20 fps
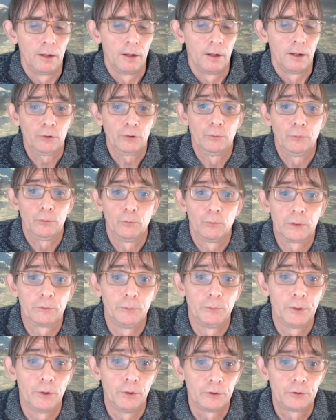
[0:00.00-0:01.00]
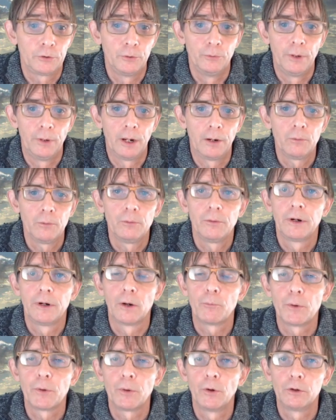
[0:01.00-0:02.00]
So what are we going to do now?
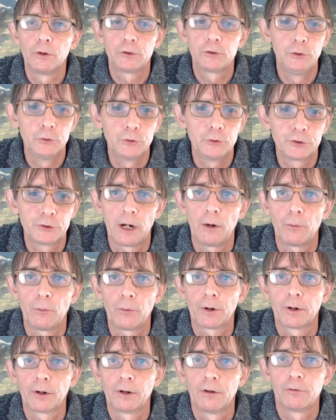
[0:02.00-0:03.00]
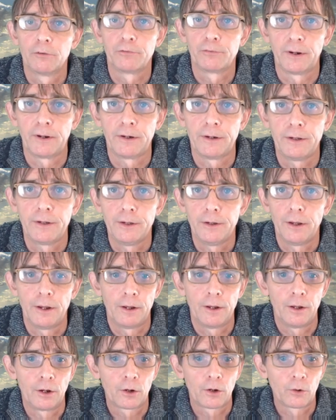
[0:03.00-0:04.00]
Now we're going to use our funny
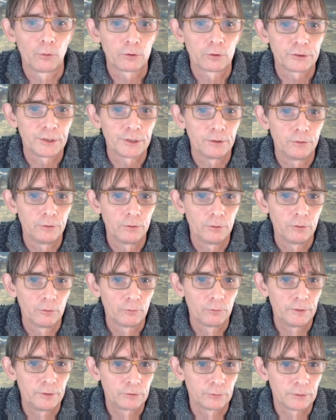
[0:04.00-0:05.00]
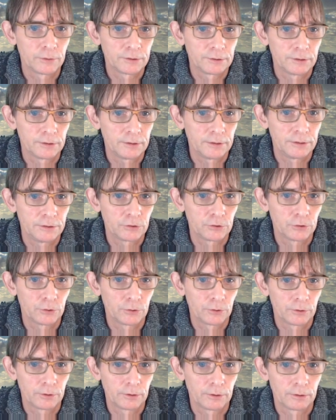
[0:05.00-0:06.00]
clock signal, which was this
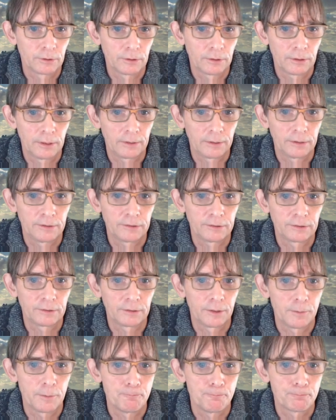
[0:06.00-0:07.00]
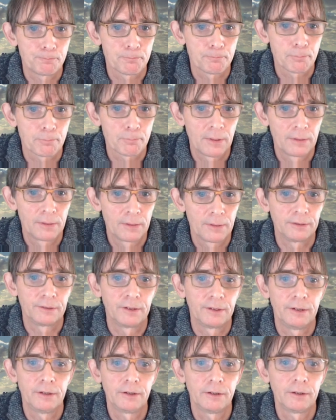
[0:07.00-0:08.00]
circuit that
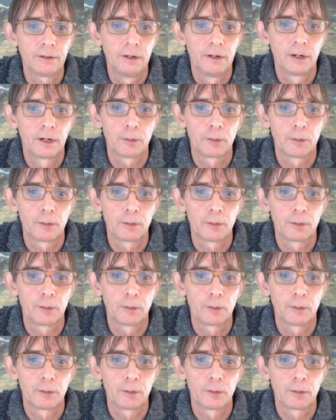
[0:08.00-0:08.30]
is here.